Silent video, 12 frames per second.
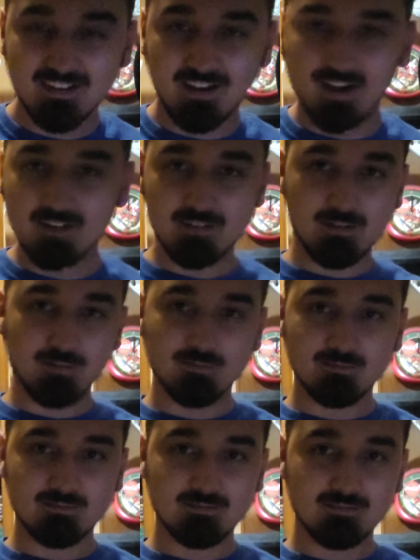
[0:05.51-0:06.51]
I, I don't
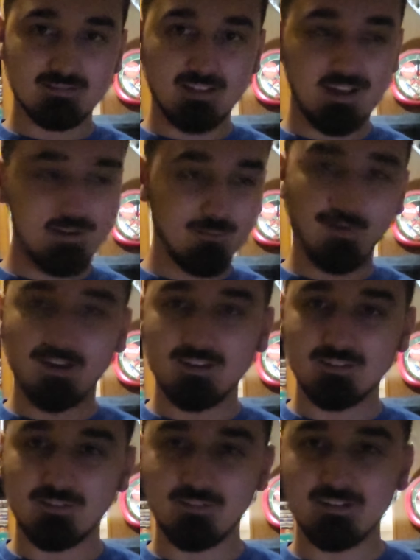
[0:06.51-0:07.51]
I don't know why I
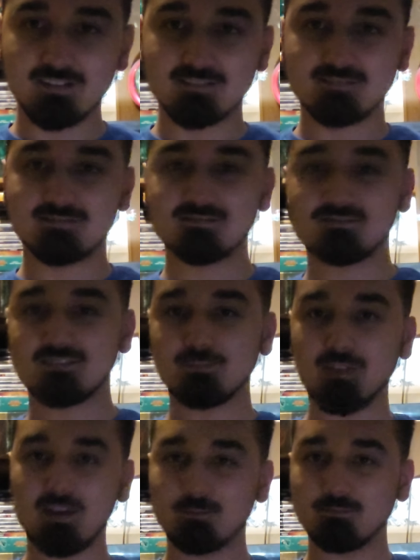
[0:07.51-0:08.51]
looked over here. It's my
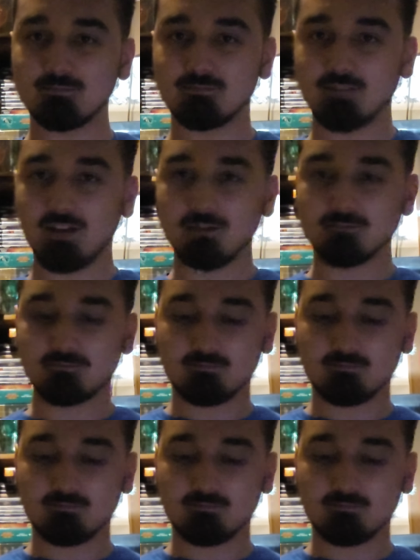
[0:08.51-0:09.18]
laptop.